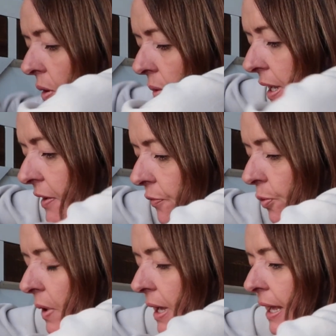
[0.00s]

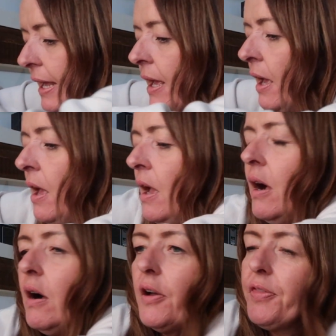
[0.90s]
if we
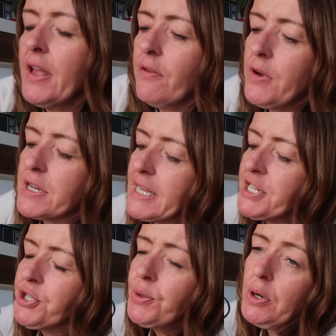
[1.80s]
think first,
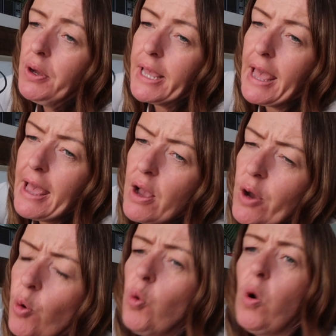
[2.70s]
they do like
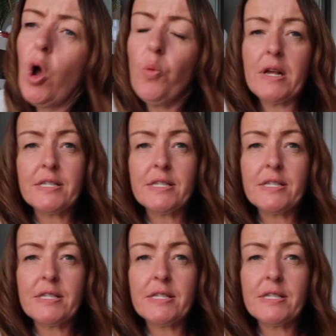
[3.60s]
all homeware.